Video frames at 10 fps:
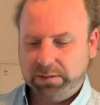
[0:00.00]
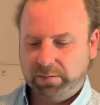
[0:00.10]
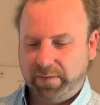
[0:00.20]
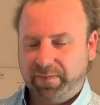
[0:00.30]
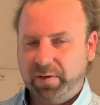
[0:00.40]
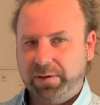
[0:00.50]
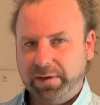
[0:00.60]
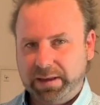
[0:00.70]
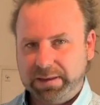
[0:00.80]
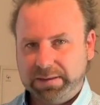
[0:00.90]
I've got
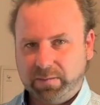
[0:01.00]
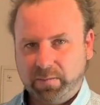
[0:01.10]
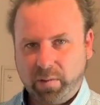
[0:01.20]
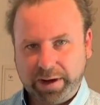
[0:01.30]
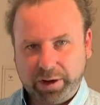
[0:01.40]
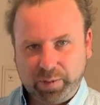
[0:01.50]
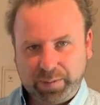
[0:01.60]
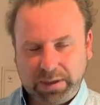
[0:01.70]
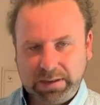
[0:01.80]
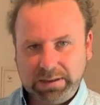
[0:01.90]
Allison wide
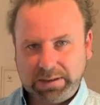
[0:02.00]
open,